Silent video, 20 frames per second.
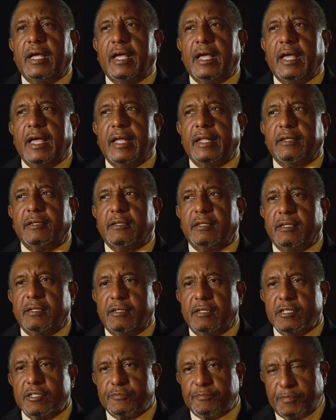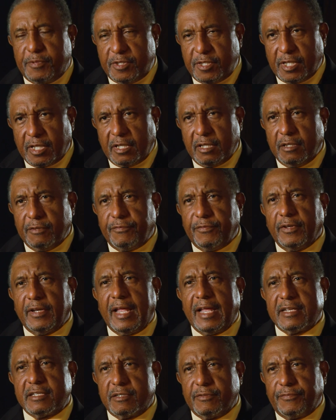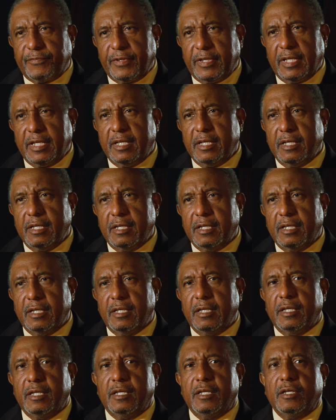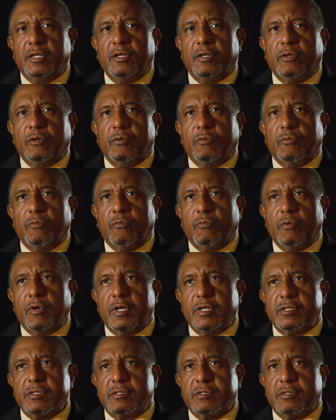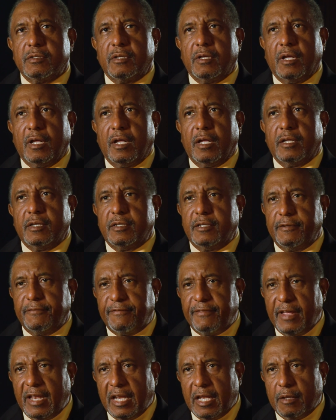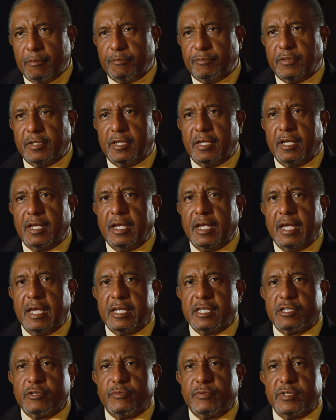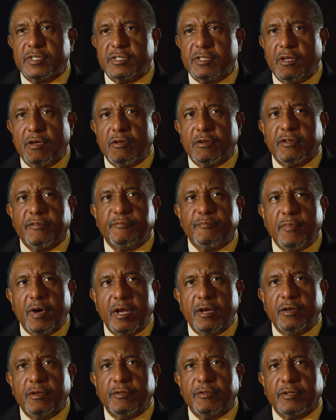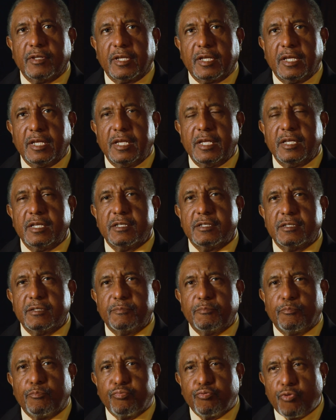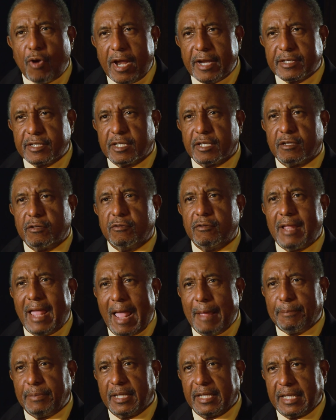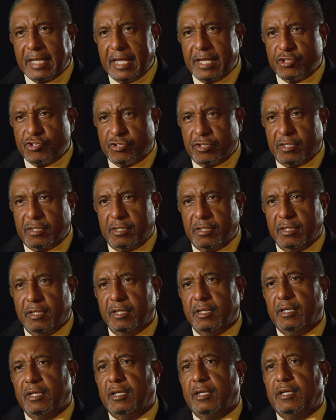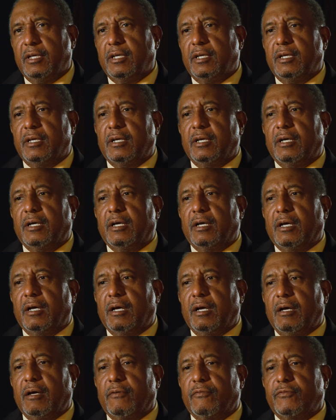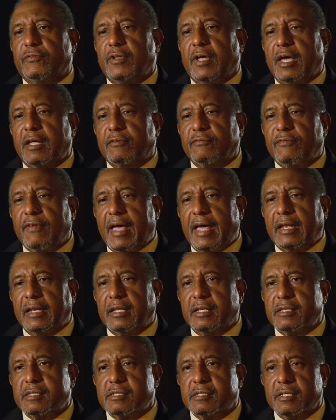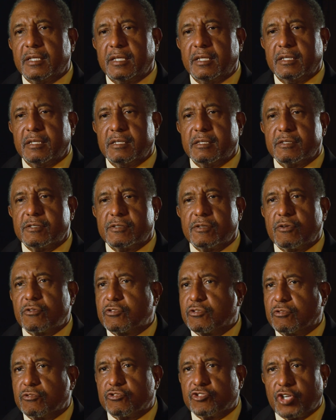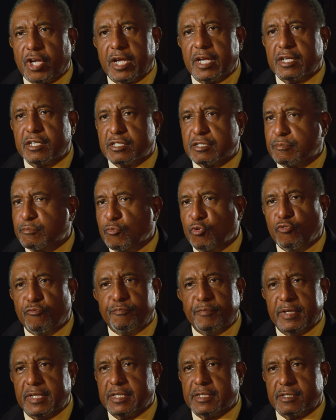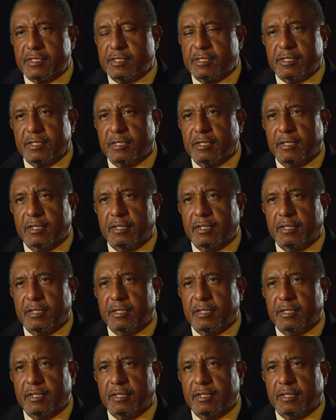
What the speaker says: And this particular philosophy was developed as a result of Martin Luther King's practical application of nonviolence in social change movements.